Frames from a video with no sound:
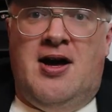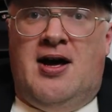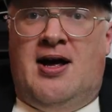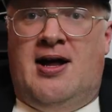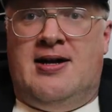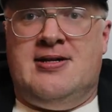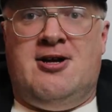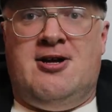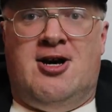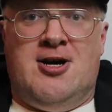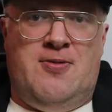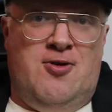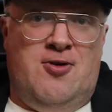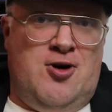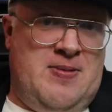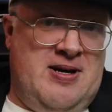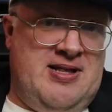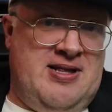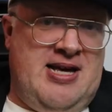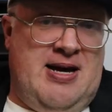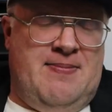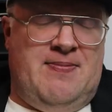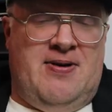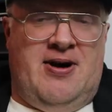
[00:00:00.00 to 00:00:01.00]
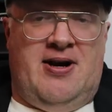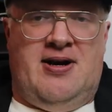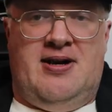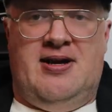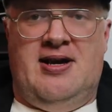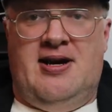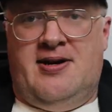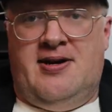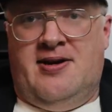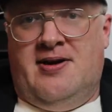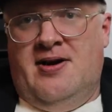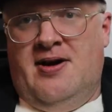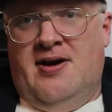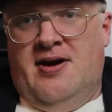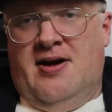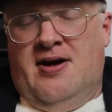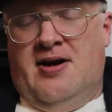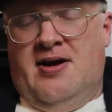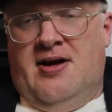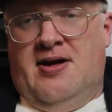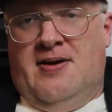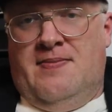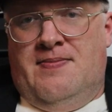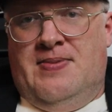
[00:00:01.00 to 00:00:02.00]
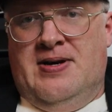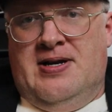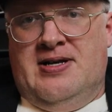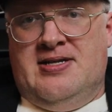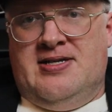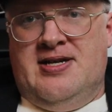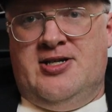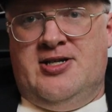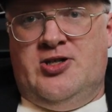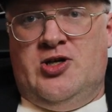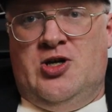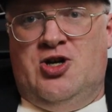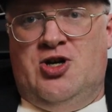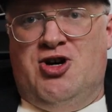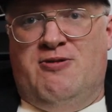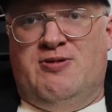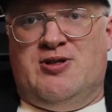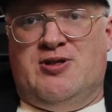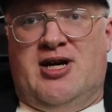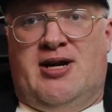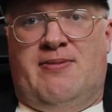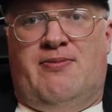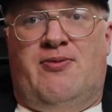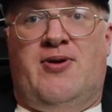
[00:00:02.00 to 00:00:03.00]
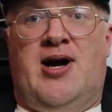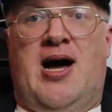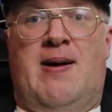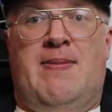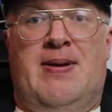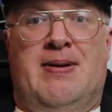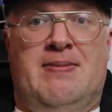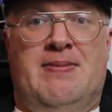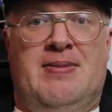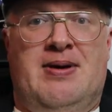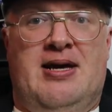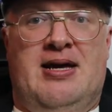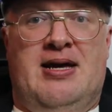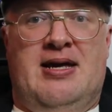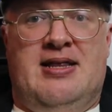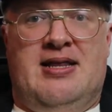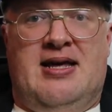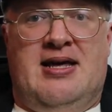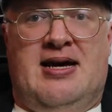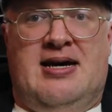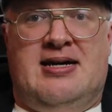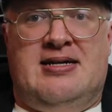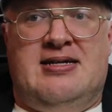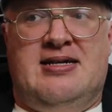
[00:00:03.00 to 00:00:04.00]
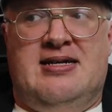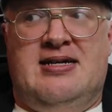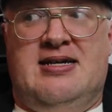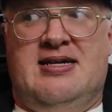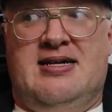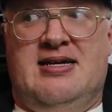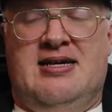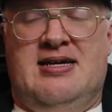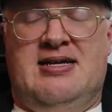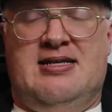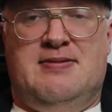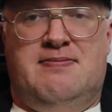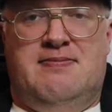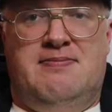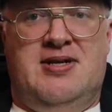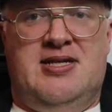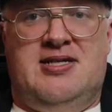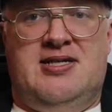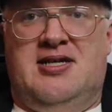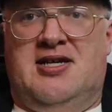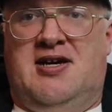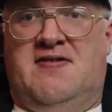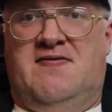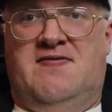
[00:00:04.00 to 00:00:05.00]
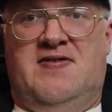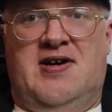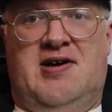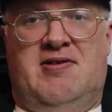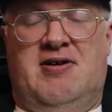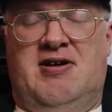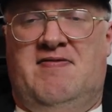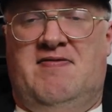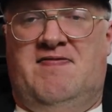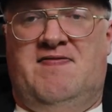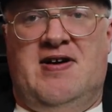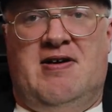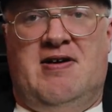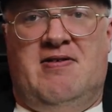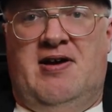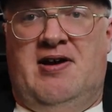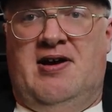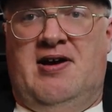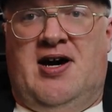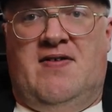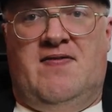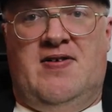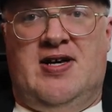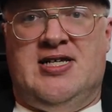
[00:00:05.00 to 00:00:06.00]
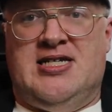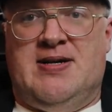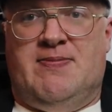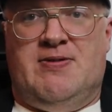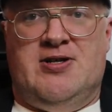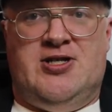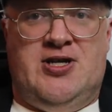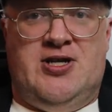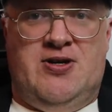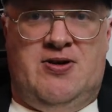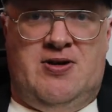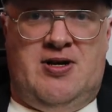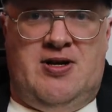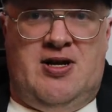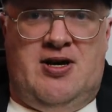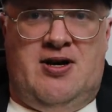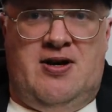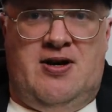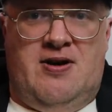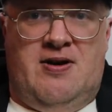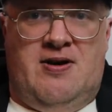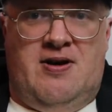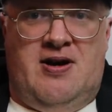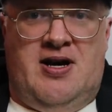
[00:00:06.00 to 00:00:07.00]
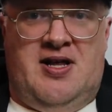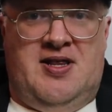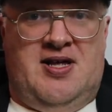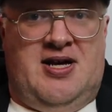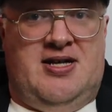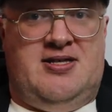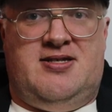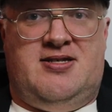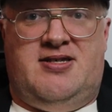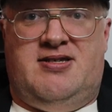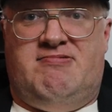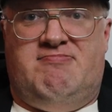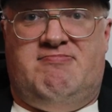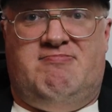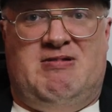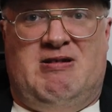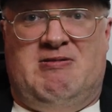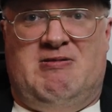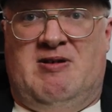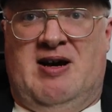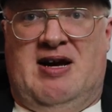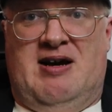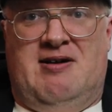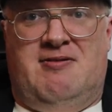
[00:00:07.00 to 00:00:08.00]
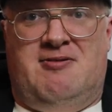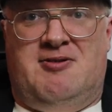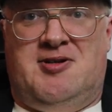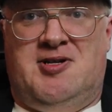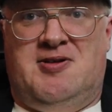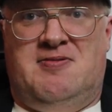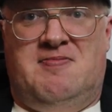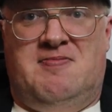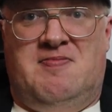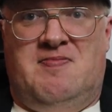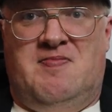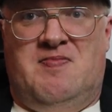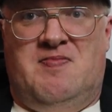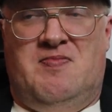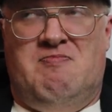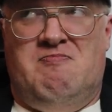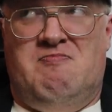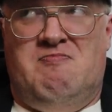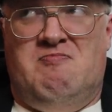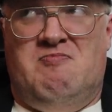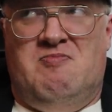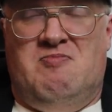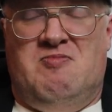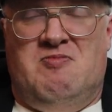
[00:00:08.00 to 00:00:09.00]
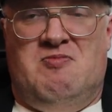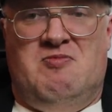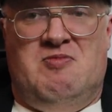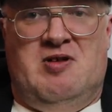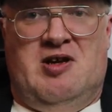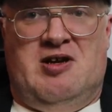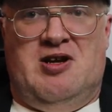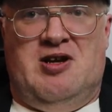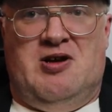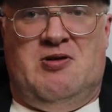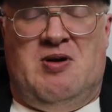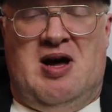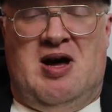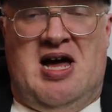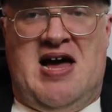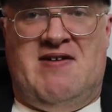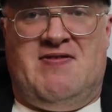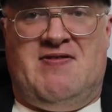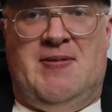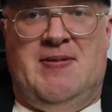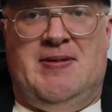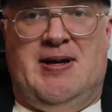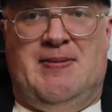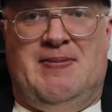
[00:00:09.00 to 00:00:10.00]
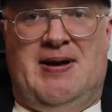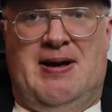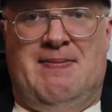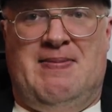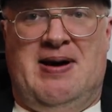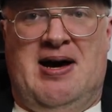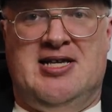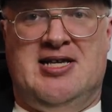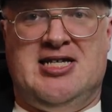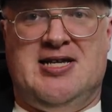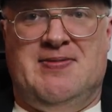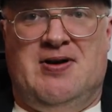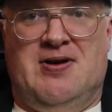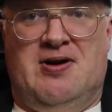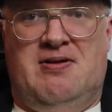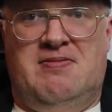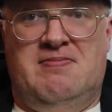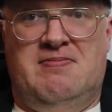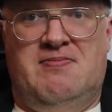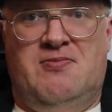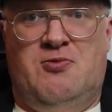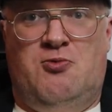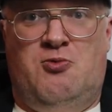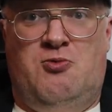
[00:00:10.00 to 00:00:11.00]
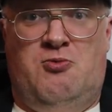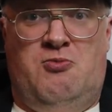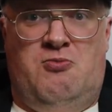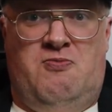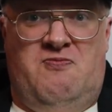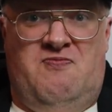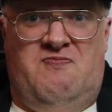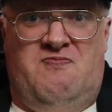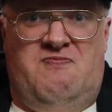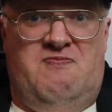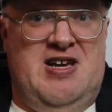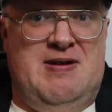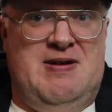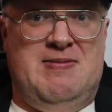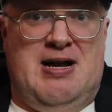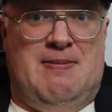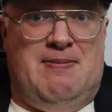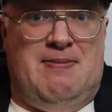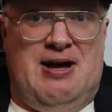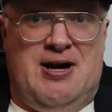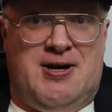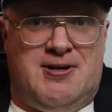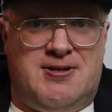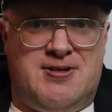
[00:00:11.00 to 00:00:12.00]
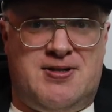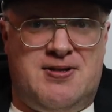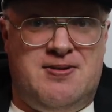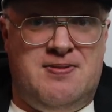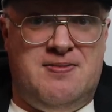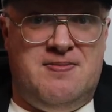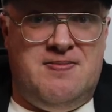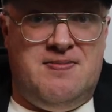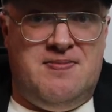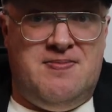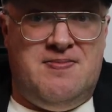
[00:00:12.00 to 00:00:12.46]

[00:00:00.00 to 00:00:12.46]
I'll talk more about that part later. But essentially, Europe's got a problem in that it's missing a very, very obvious opportunity here. And that's around, like, you know, half the people that play basketball, female players.